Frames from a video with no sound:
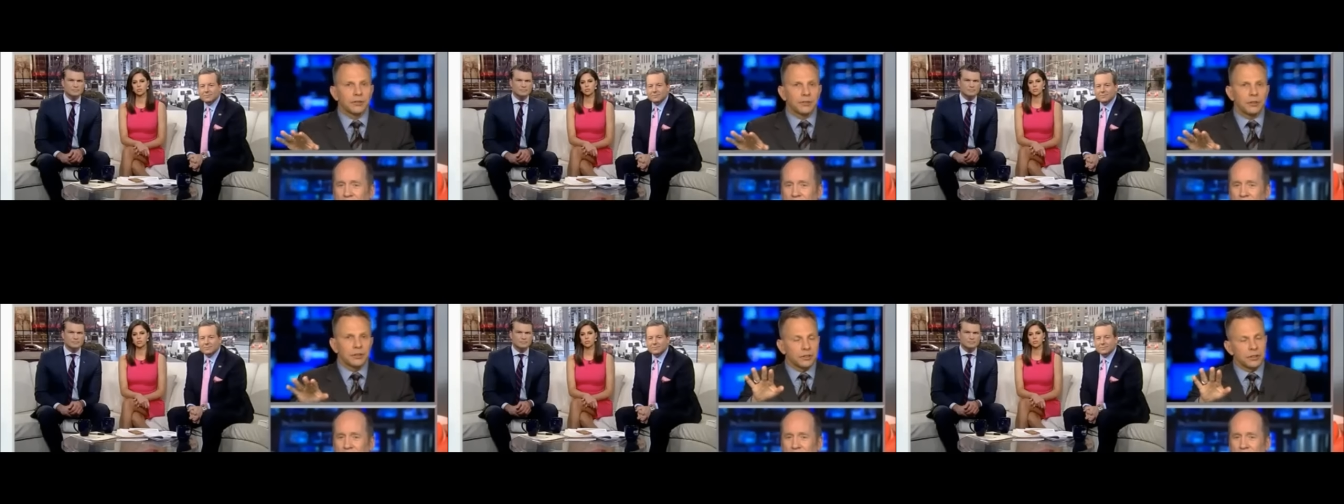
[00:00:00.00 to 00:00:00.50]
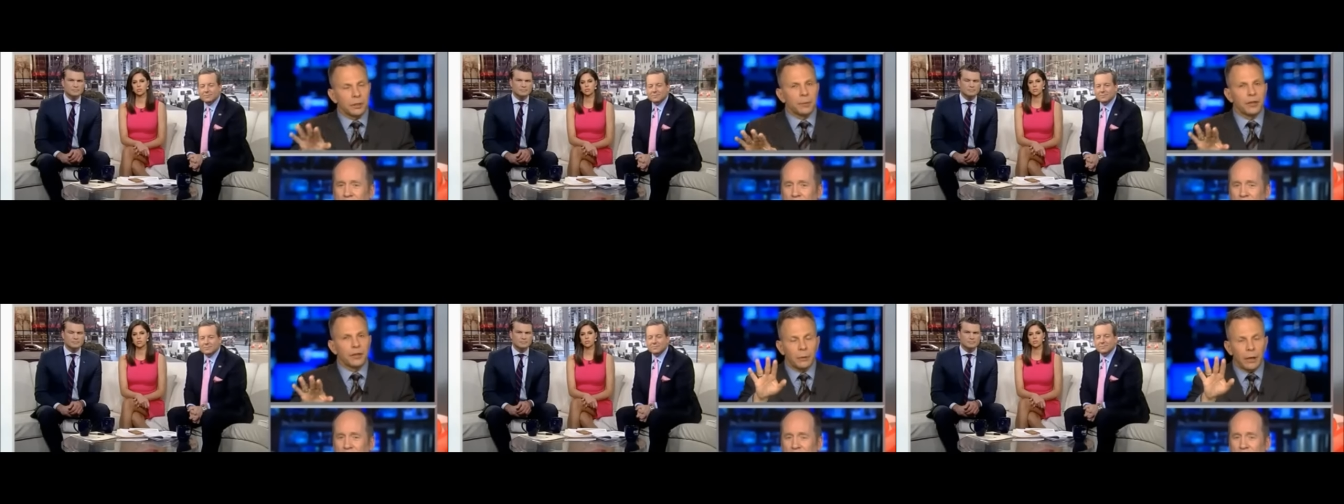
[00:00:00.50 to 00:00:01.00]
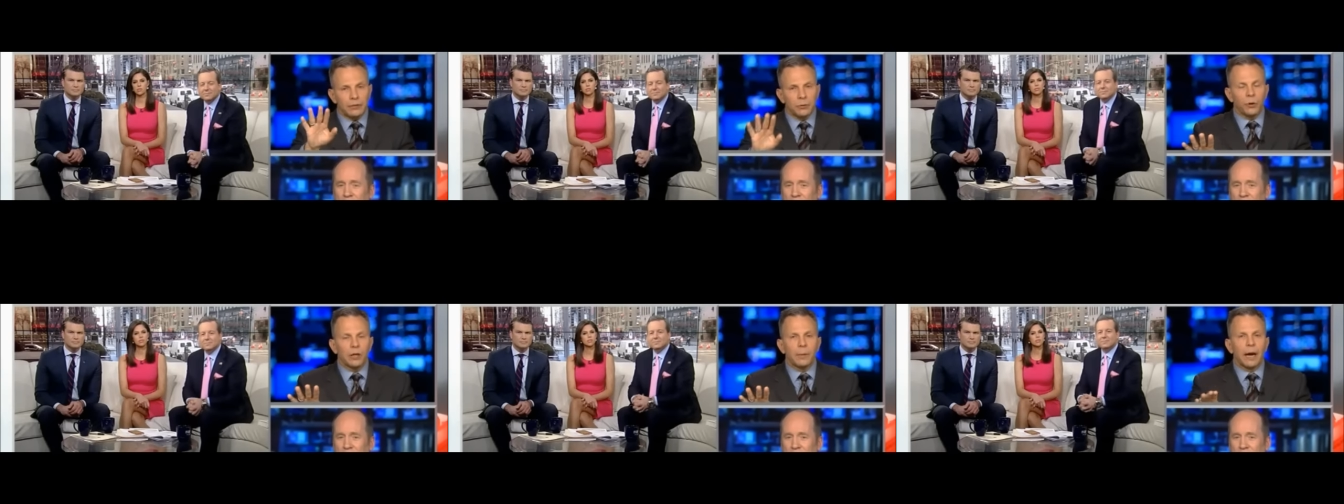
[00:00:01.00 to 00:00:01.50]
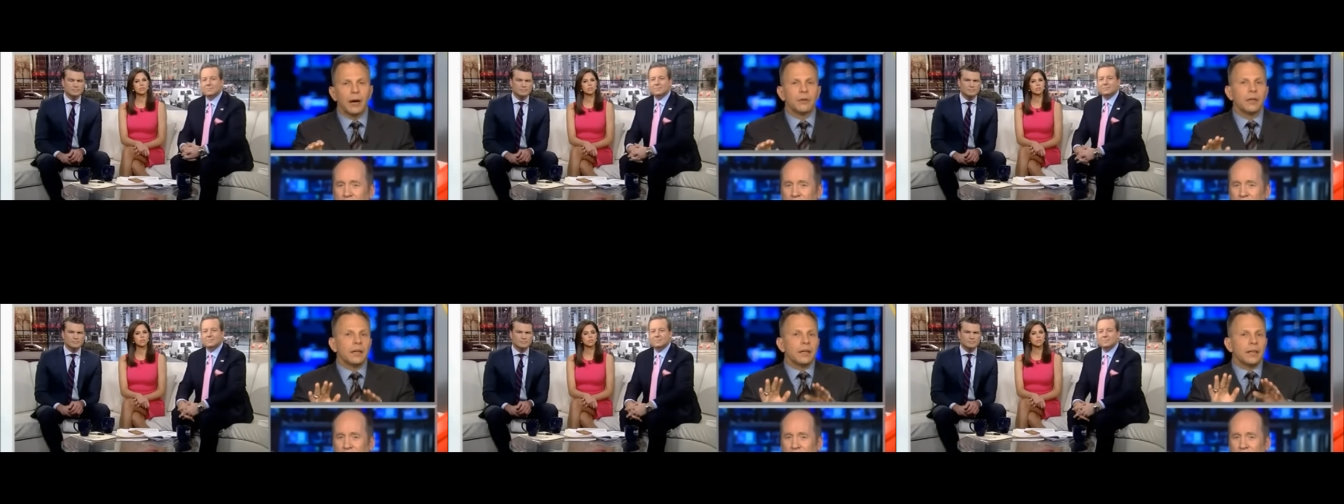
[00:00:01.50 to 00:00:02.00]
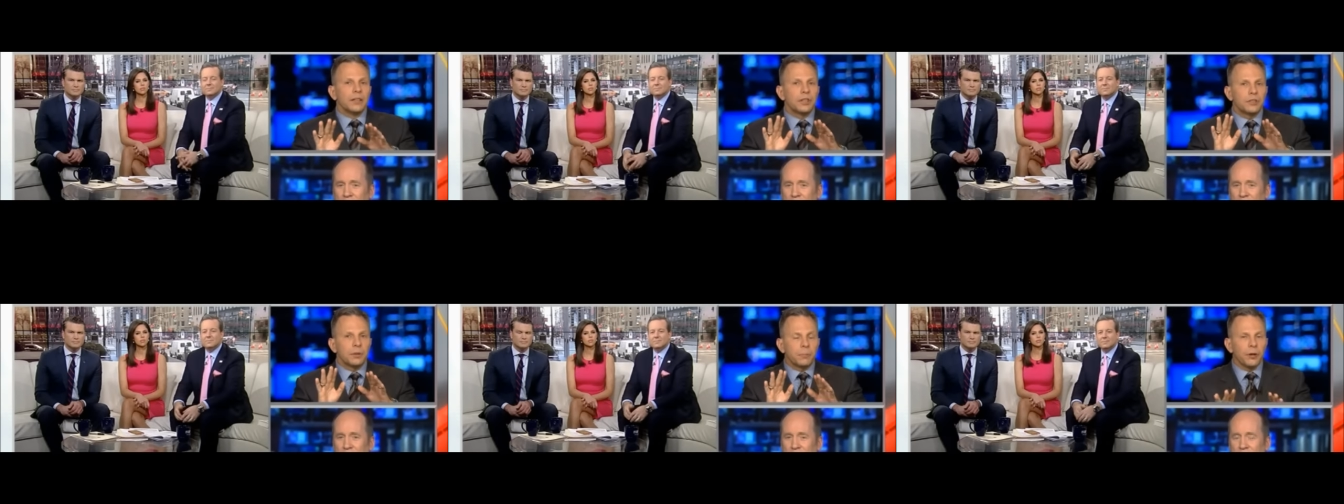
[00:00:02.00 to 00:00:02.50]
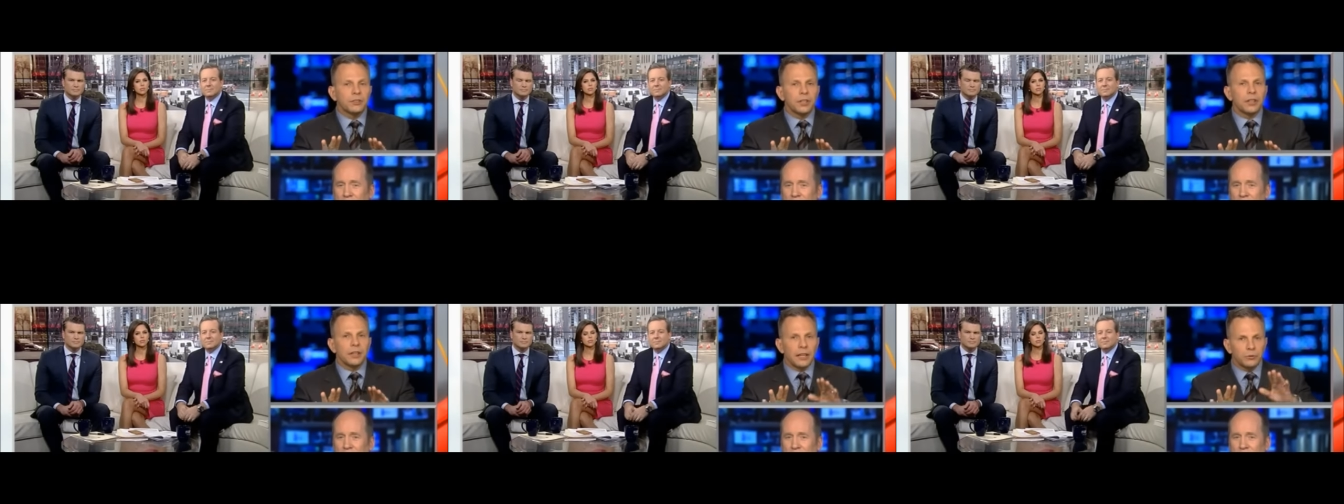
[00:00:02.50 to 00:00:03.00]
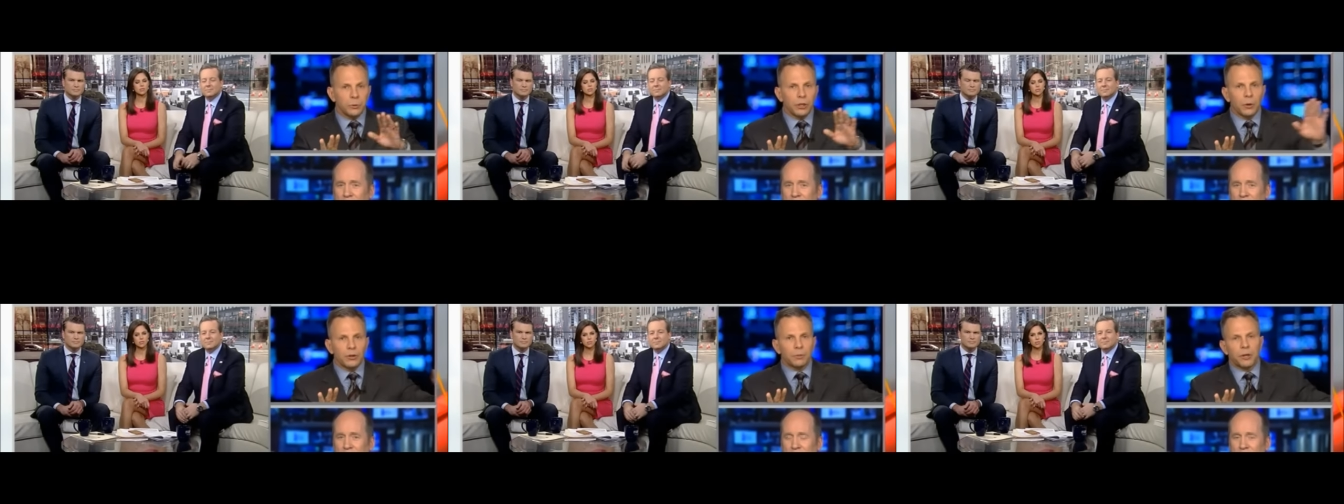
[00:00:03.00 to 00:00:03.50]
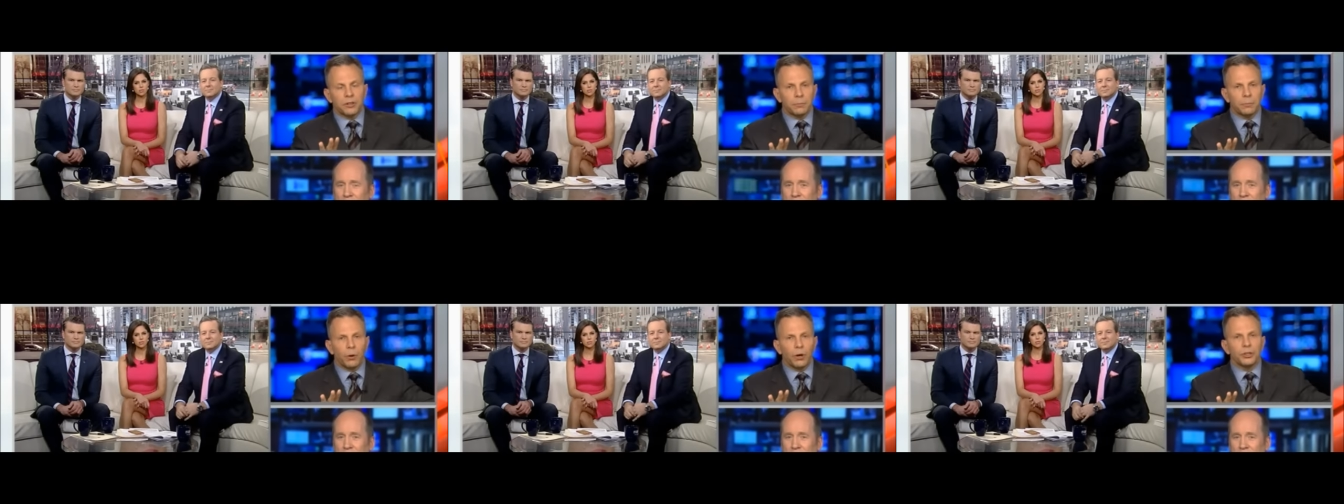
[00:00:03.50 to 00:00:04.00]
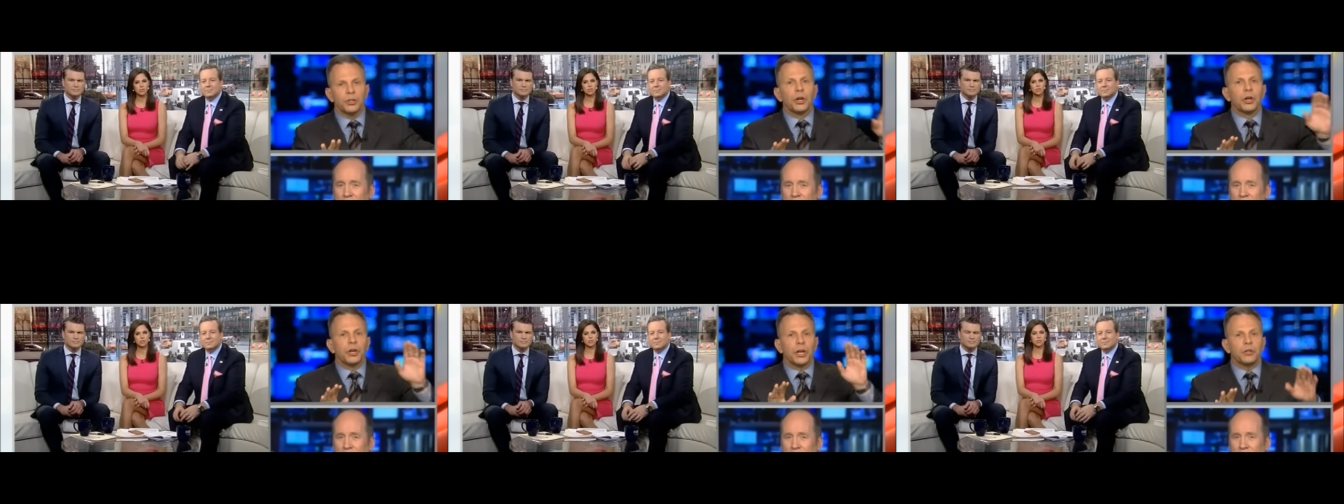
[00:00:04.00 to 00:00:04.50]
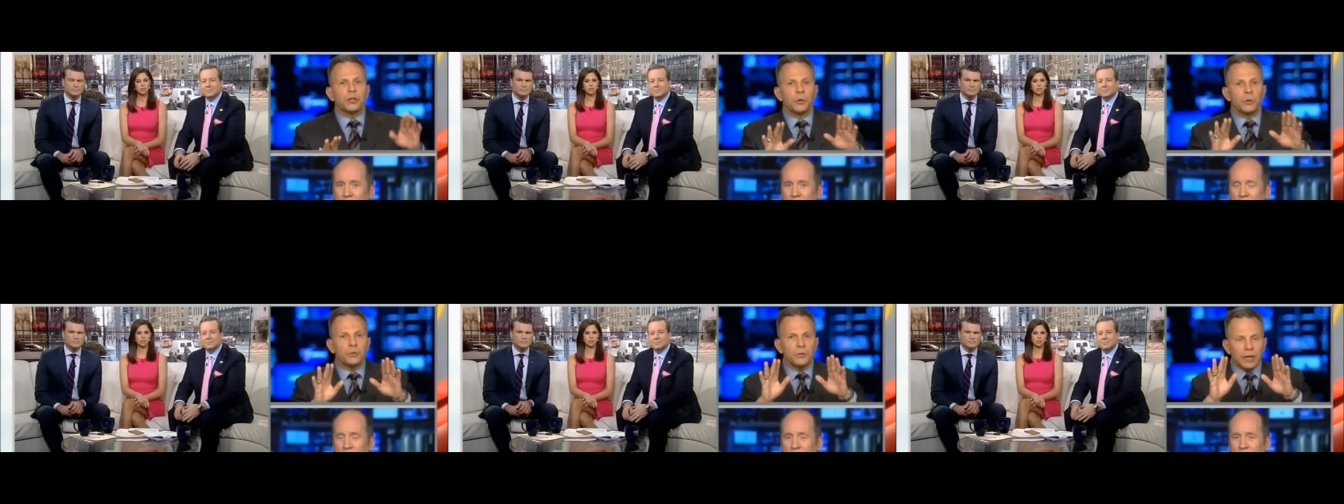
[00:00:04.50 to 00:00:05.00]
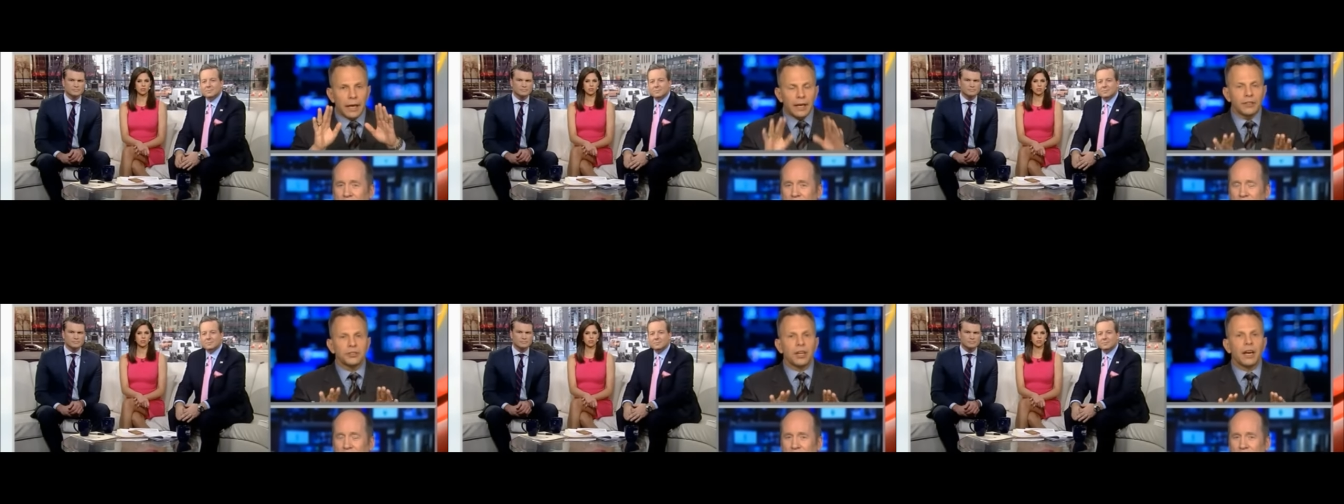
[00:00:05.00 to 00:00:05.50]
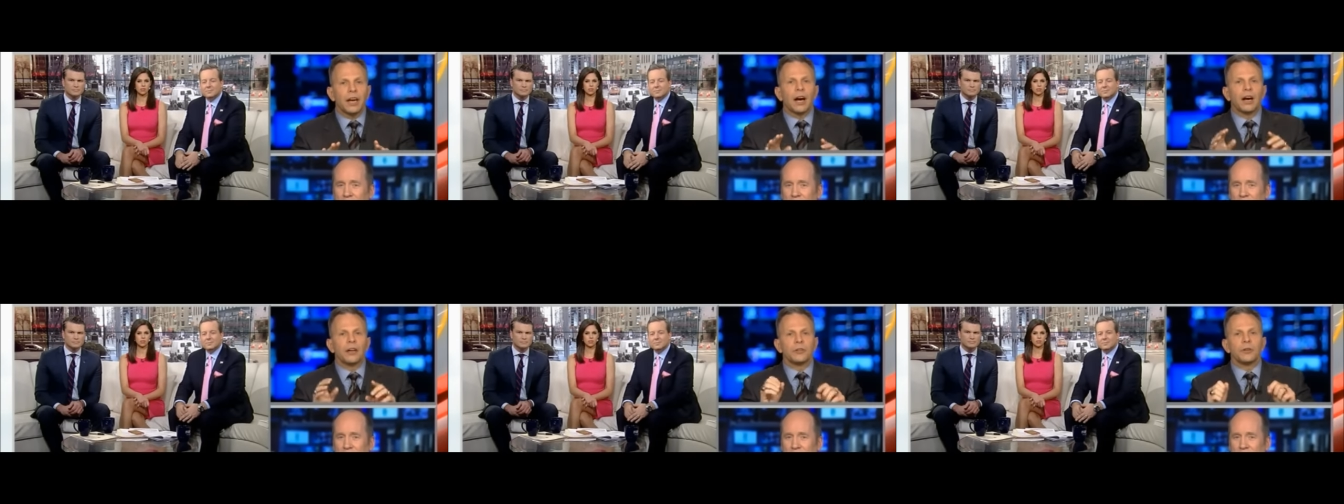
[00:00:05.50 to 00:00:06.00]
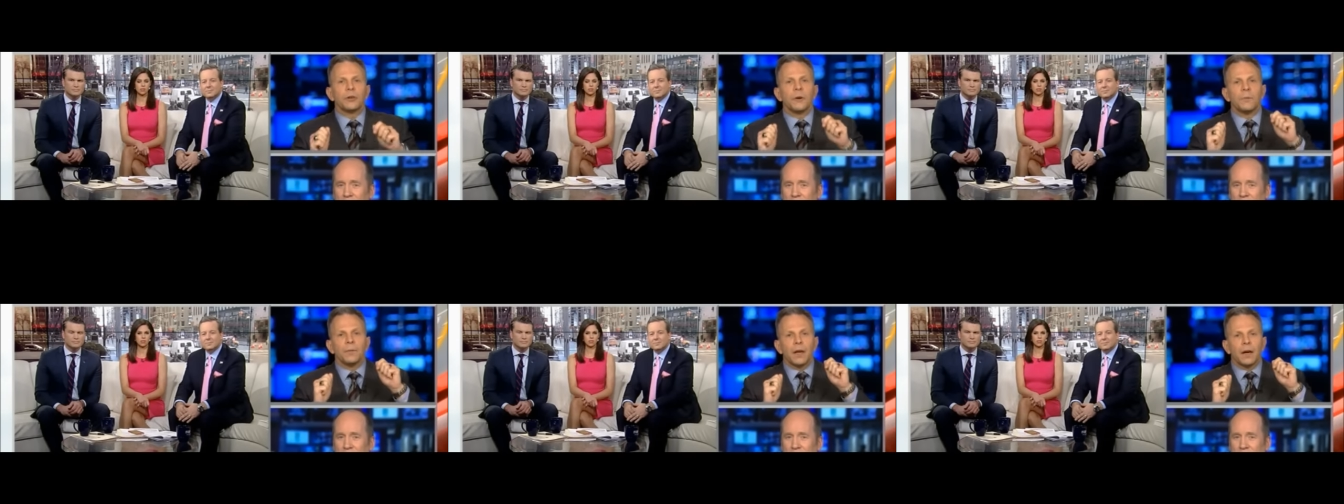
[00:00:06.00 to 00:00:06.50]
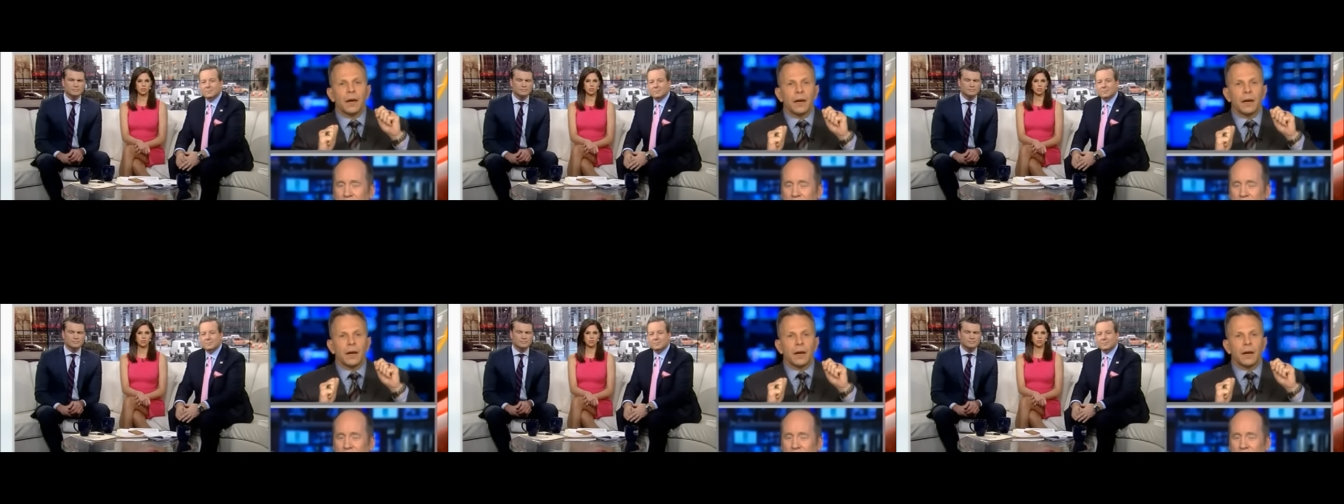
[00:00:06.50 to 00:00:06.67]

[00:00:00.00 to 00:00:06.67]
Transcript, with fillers: else, and this is something else we have to worry about, is that the president, as we know under President Bush, can use NSA under uh,